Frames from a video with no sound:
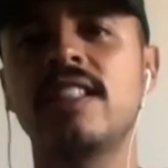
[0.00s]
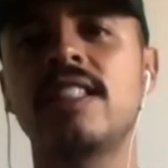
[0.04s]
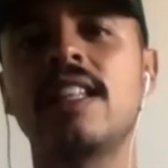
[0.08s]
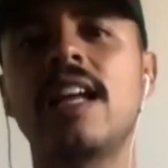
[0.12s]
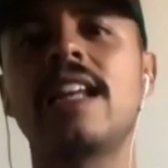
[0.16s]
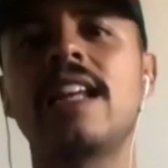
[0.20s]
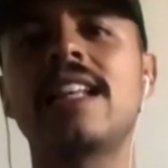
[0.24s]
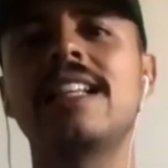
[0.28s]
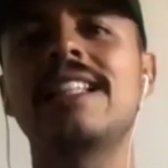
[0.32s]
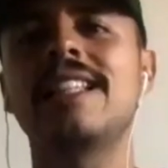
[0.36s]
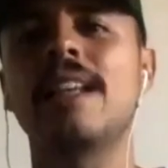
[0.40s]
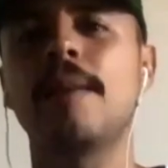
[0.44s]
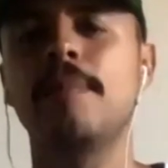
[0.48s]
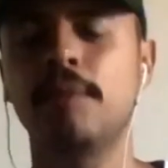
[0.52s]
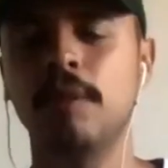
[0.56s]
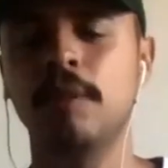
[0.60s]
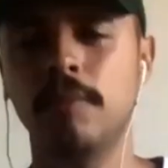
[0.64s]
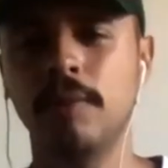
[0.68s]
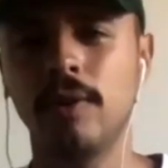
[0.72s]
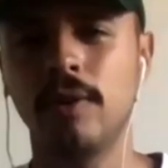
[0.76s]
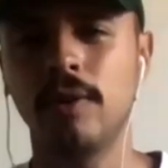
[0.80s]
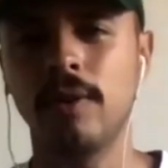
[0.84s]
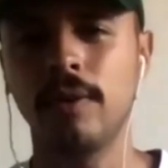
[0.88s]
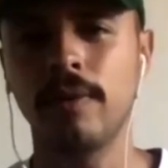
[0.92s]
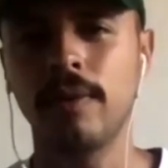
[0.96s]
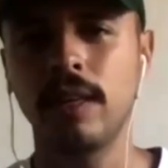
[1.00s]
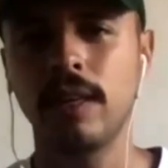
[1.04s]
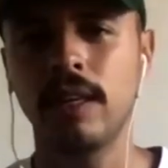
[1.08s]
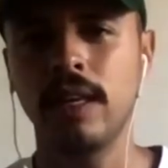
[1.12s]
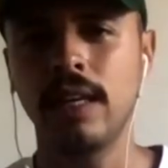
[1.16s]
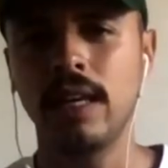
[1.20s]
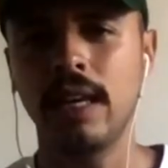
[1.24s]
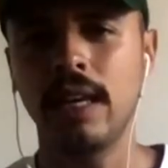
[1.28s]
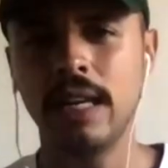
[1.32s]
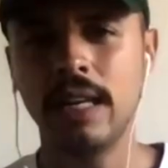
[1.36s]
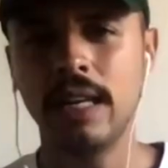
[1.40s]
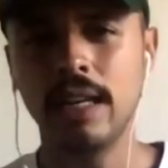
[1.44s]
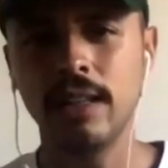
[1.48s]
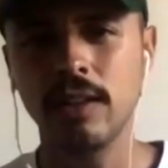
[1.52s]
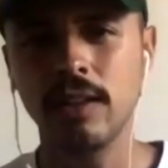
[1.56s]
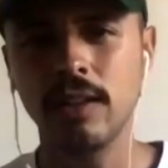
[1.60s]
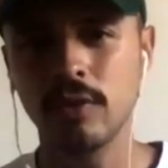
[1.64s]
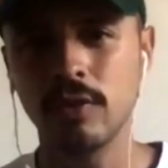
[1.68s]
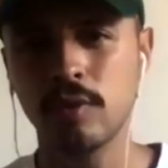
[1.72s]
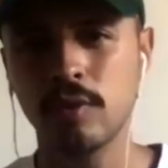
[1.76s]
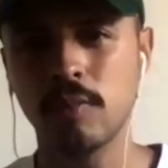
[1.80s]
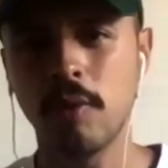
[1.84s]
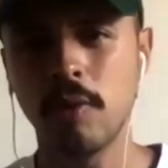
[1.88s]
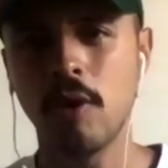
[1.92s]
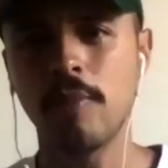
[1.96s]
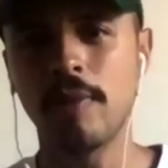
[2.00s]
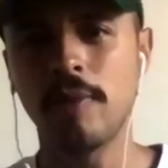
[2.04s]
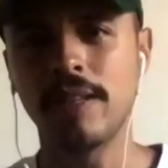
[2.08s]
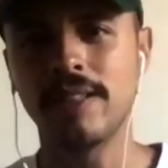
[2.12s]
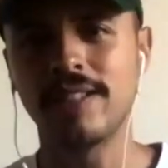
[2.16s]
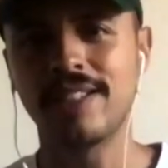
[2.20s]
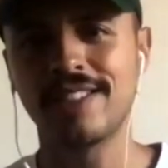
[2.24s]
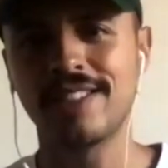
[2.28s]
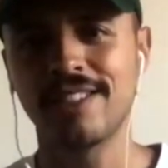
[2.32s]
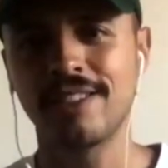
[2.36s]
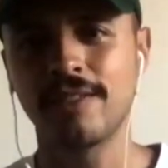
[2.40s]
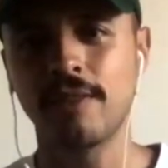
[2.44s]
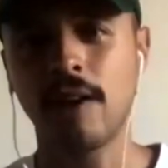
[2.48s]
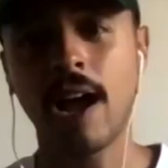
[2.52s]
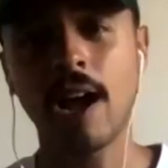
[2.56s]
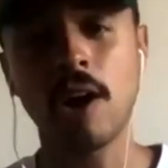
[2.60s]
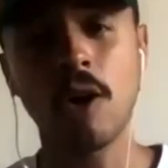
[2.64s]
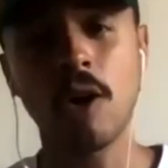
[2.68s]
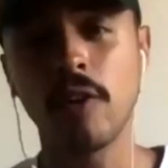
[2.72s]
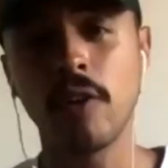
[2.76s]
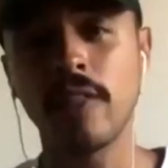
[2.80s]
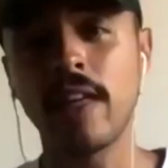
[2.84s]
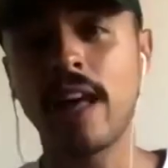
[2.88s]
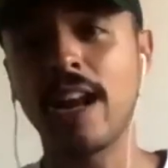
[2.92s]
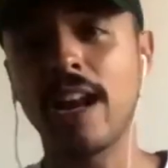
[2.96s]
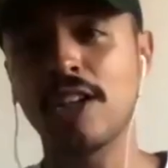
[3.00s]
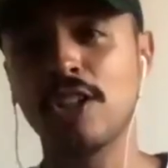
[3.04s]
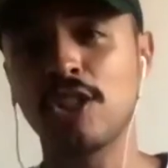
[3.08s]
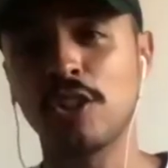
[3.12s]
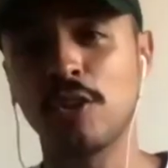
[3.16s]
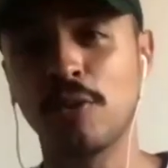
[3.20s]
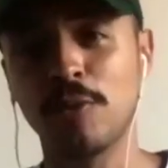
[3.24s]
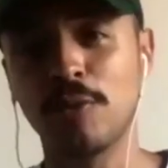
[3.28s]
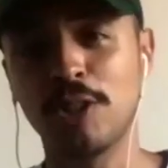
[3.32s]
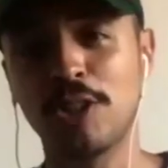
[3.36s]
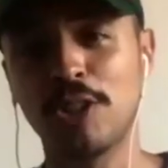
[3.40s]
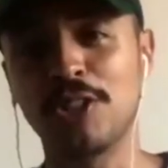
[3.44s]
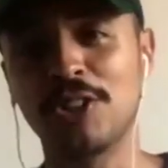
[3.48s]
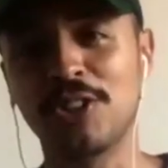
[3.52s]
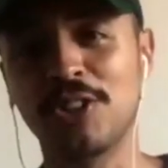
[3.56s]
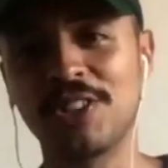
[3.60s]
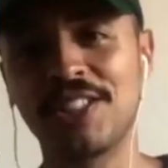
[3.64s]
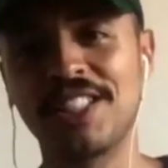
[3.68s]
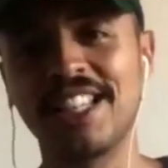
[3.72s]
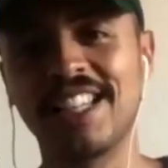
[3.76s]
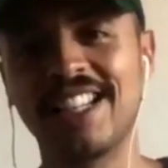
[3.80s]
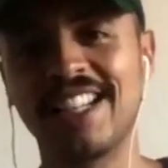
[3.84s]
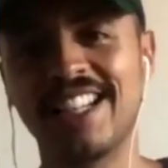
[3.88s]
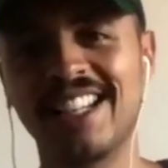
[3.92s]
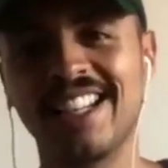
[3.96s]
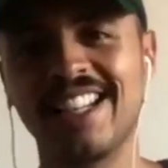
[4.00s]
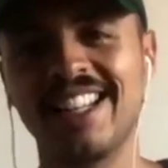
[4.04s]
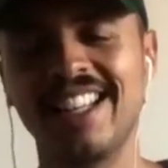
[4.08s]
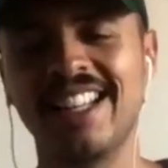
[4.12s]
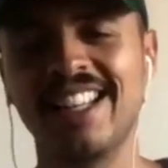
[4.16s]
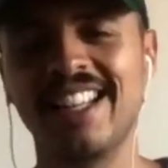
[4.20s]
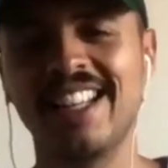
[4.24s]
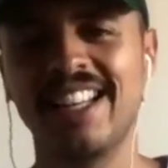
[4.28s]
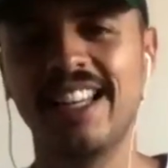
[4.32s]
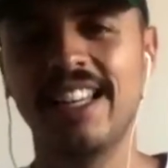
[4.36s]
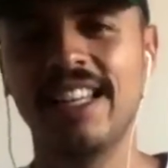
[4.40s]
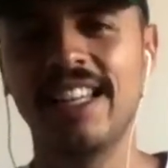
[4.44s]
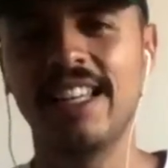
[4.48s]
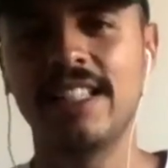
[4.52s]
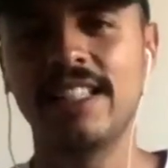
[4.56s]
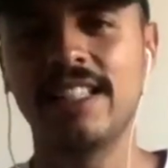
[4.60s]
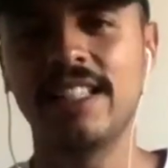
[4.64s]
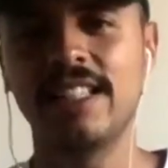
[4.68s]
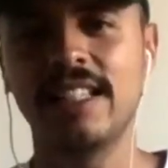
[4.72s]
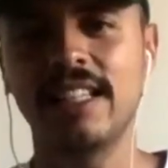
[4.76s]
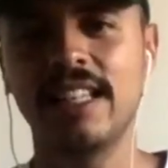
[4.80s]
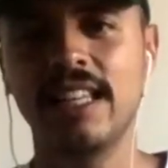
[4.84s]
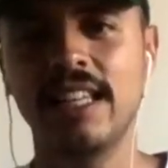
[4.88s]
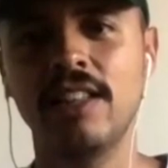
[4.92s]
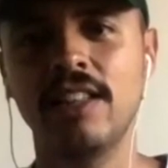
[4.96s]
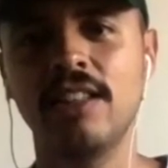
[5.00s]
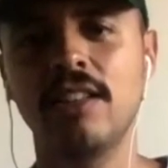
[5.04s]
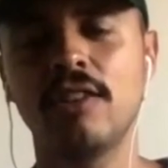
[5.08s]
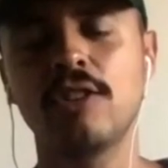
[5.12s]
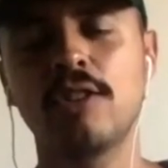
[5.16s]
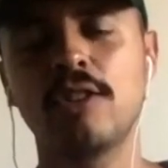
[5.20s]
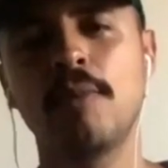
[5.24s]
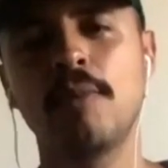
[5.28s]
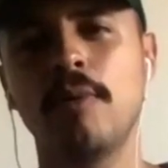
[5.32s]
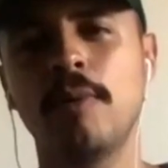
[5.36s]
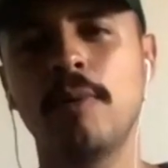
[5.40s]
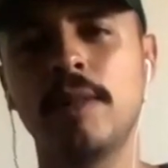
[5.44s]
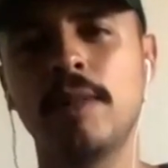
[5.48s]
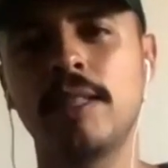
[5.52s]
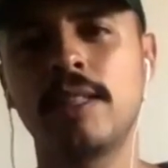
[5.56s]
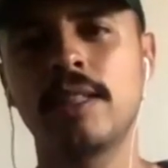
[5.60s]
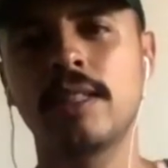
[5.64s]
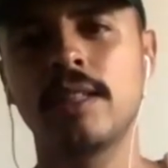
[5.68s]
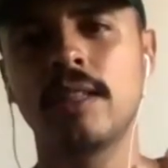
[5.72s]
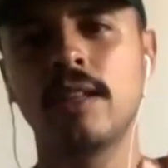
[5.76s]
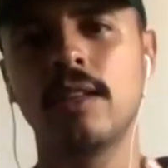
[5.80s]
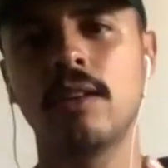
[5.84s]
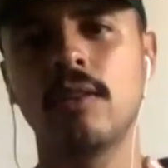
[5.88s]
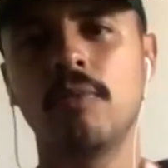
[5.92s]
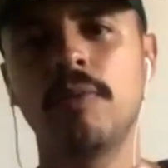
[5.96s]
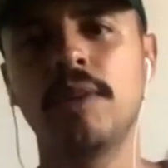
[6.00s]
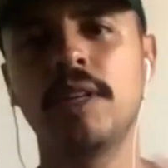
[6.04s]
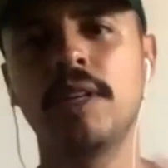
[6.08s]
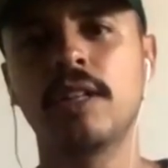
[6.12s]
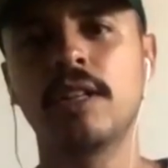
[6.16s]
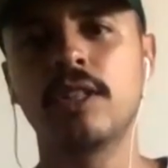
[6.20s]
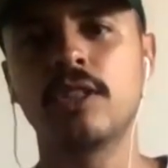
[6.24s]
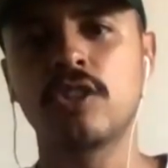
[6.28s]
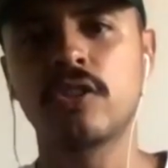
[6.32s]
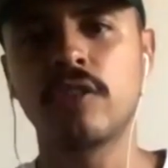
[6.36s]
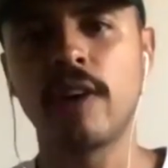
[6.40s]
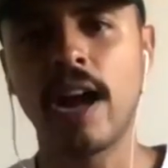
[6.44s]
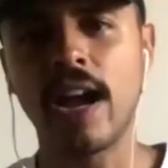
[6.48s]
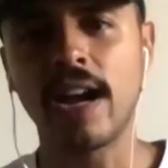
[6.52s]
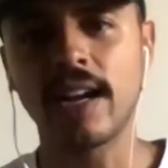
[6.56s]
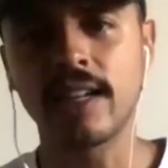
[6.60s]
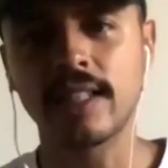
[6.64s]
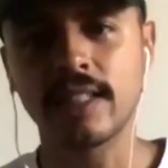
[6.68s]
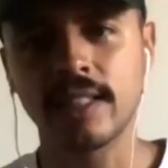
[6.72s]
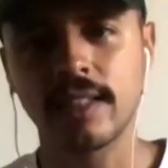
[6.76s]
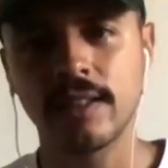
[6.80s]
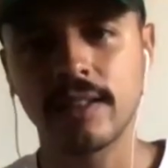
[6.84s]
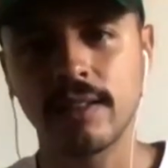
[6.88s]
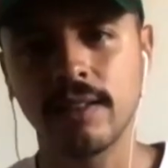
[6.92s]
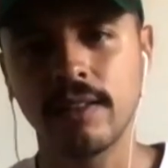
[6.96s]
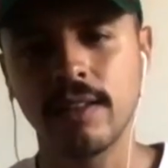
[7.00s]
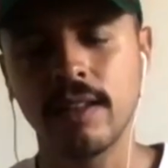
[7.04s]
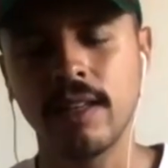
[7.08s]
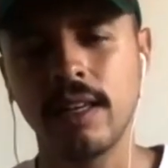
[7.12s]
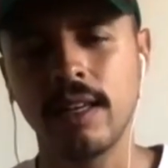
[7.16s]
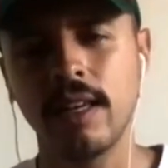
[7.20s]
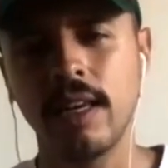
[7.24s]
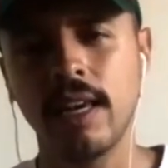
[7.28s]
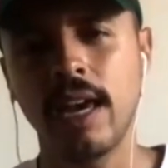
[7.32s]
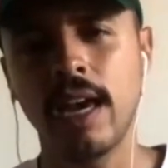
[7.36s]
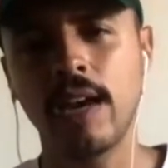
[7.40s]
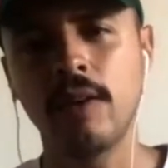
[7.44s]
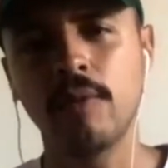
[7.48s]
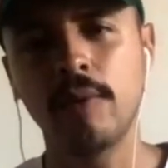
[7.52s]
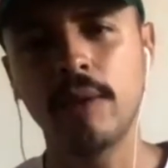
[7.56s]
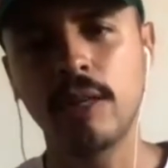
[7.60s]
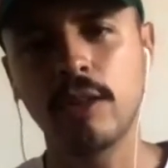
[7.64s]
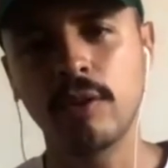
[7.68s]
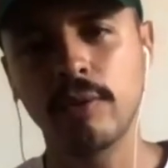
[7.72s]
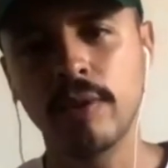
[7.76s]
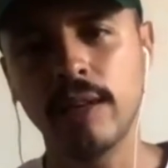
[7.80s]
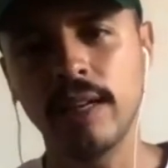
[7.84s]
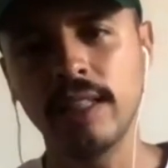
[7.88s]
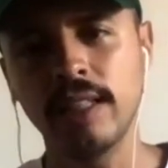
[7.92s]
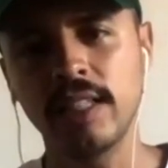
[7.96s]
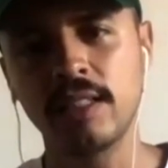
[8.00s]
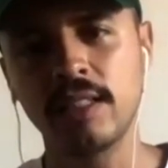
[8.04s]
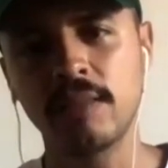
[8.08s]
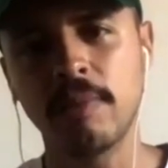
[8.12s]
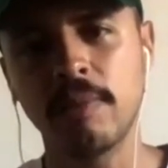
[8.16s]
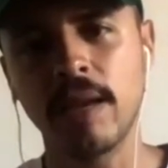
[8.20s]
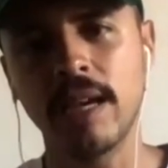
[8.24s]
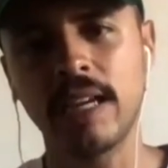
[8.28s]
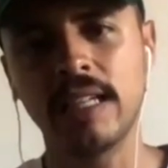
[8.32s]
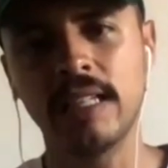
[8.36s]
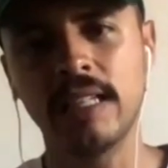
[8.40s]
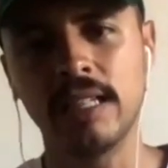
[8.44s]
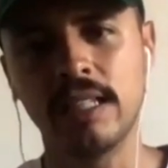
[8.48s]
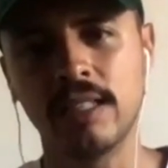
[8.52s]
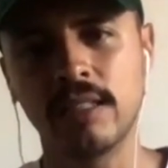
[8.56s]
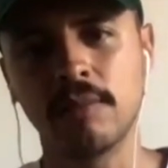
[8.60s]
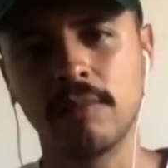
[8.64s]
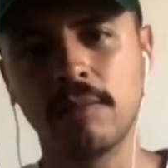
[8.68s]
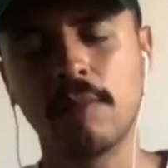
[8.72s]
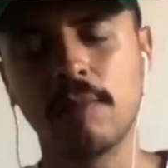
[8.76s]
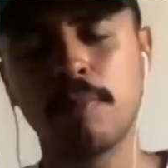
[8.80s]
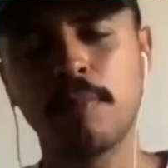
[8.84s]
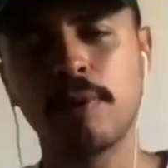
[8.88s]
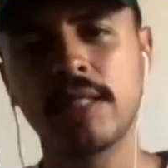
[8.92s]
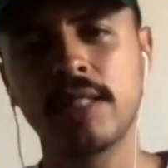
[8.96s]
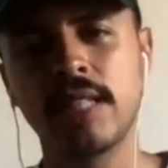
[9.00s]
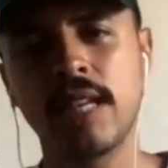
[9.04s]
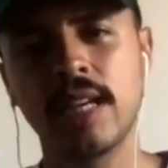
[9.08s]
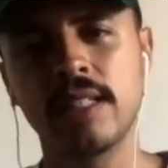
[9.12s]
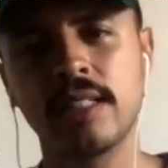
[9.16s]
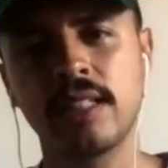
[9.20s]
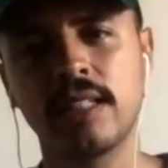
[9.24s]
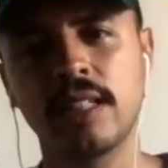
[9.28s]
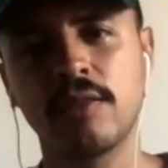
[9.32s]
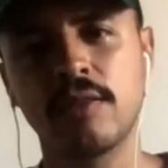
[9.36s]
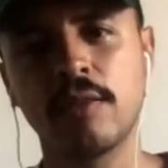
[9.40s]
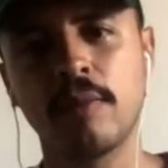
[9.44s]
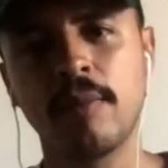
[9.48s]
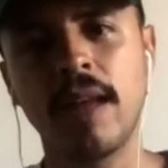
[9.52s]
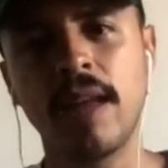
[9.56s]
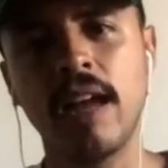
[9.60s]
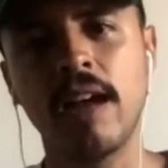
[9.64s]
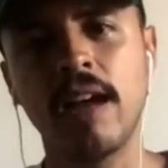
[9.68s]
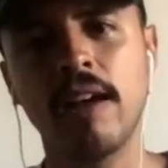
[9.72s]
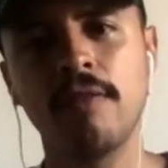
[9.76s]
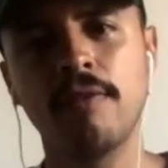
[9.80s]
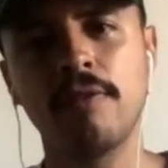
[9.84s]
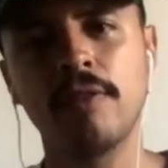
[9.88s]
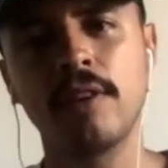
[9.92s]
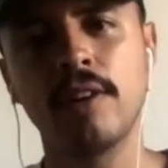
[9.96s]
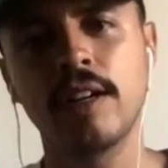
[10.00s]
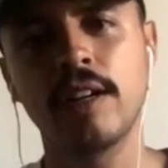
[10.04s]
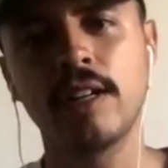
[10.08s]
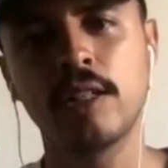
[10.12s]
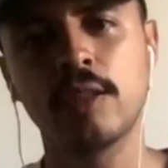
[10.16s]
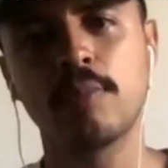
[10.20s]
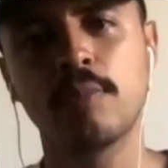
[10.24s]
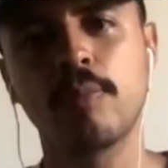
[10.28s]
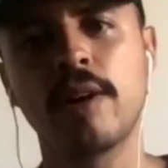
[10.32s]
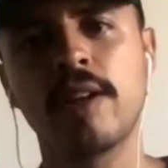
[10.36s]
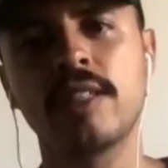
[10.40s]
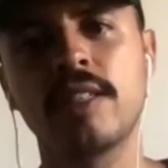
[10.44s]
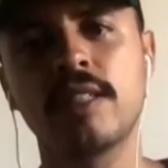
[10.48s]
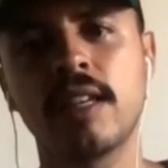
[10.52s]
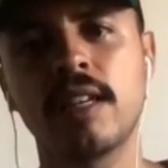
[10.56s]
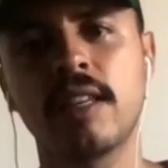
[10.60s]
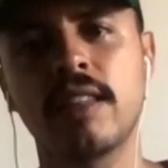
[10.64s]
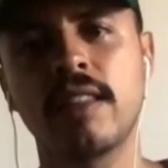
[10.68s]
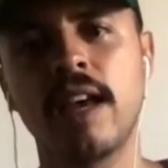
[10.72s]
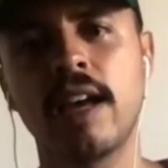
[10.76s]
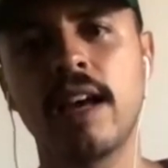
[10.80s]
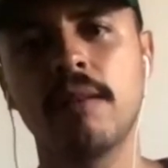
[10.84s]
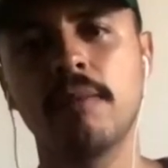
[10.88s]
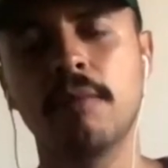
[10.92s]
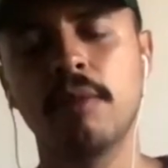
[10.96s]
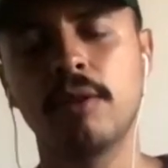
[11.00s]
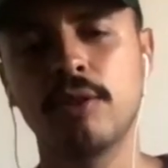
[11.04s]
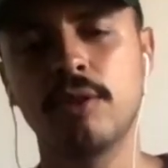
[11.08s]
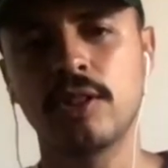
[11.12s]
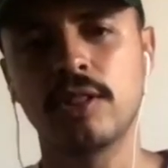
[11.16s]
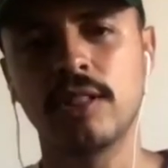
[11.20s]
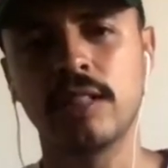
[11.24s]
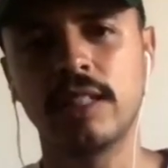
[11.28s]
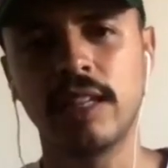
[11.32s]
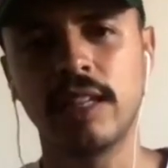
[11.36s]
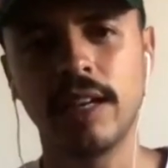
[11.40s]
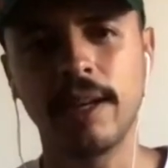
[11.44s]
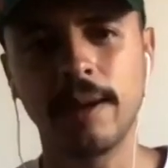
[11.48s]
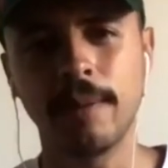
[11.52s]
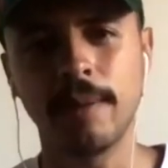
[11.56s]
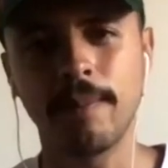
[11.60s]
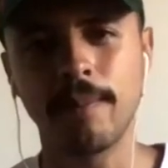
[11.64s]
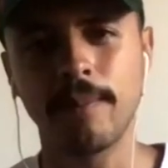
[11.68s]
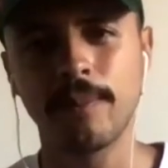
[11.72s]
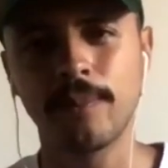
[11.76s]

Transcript: is not acceptable. And in those moments, I call that actually original sin. Is in those moments we contract and we create this mechanism that protects us from ever expressing that emotion again.